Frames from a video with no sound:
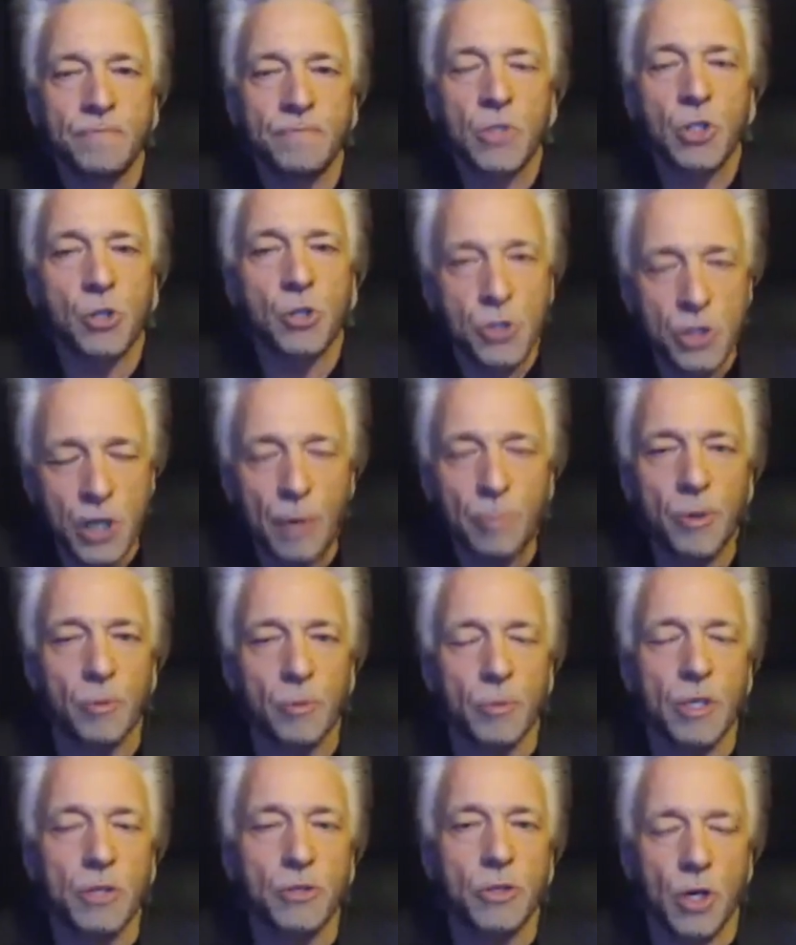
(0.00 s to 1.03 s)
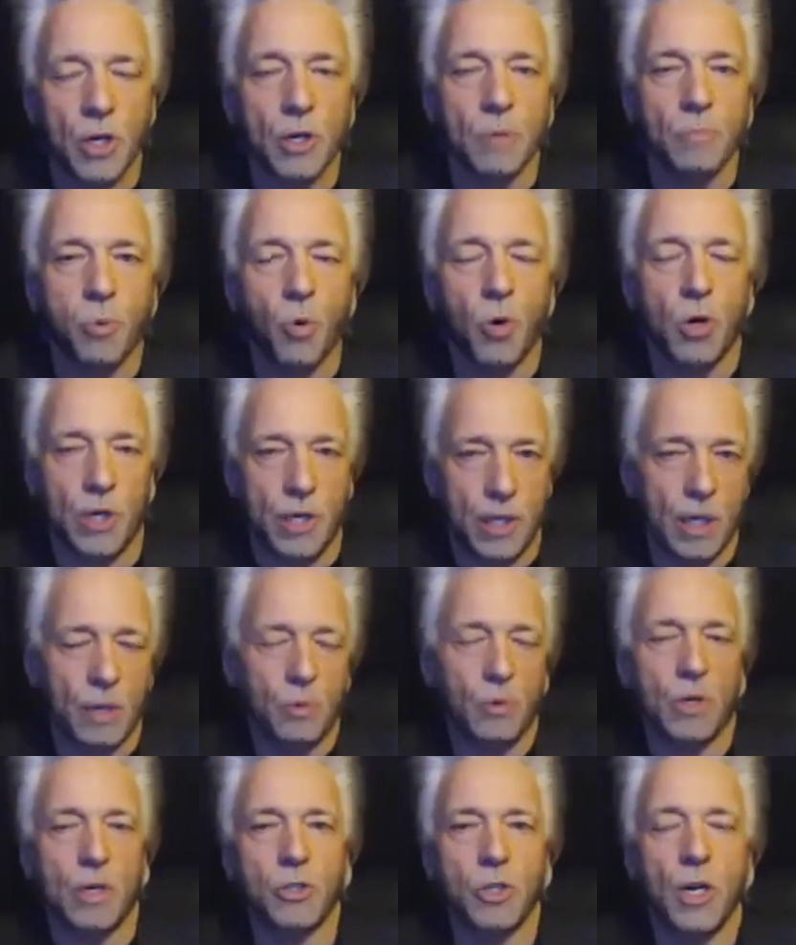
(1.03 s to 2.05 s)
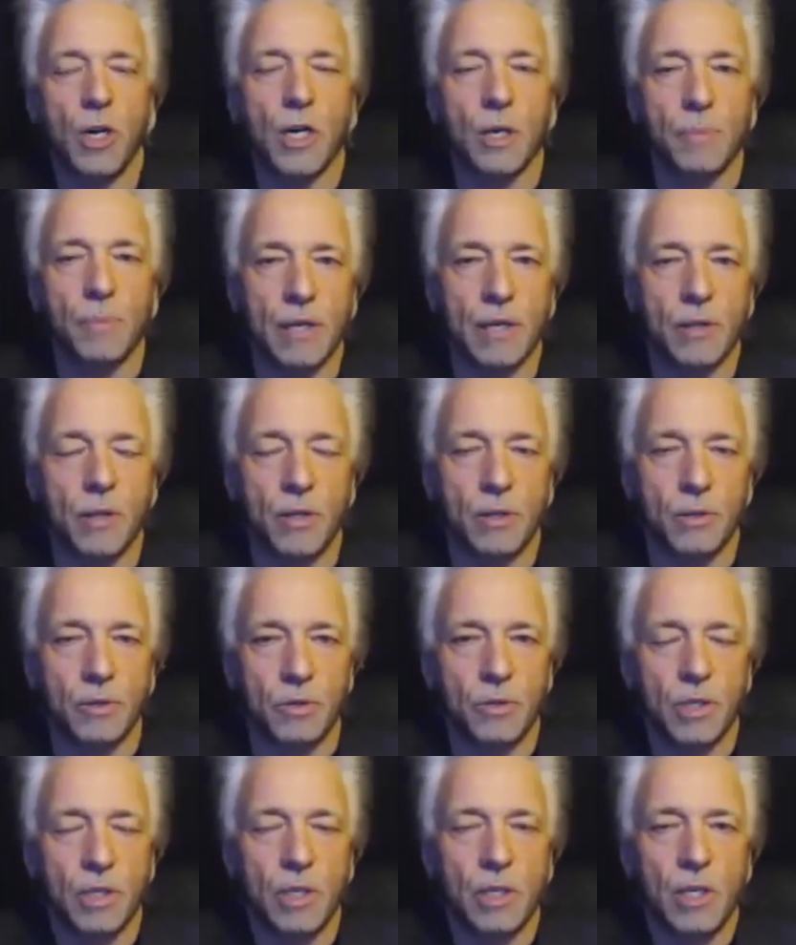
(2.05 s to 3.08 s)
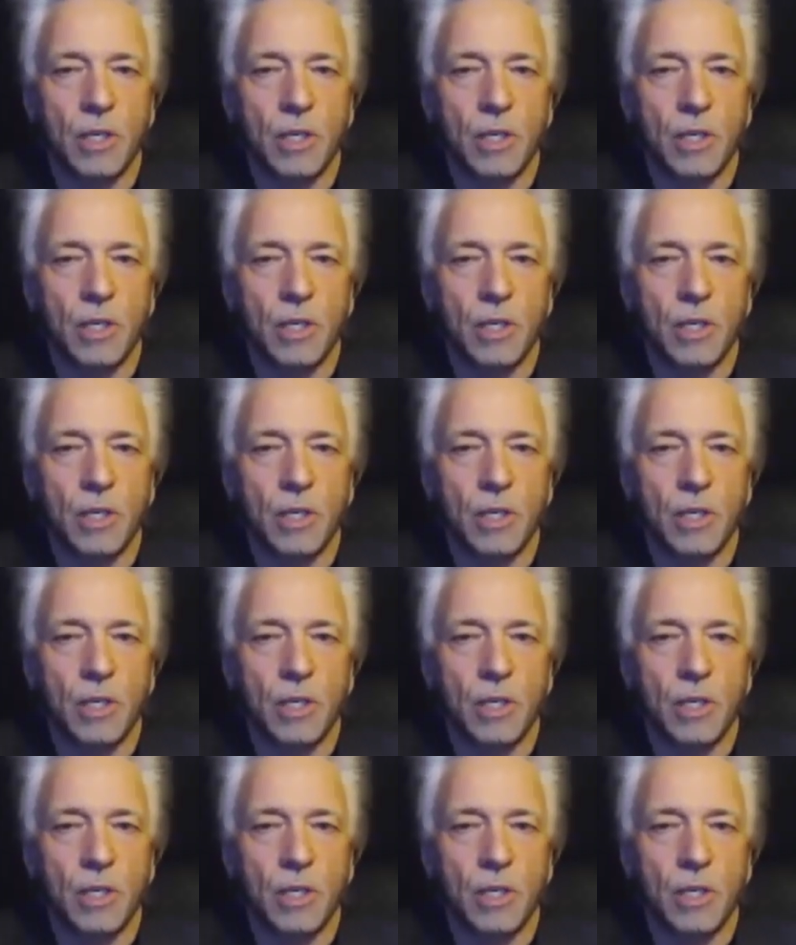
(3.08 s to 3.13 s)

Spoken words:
So supplements are important, and I want to talk about those.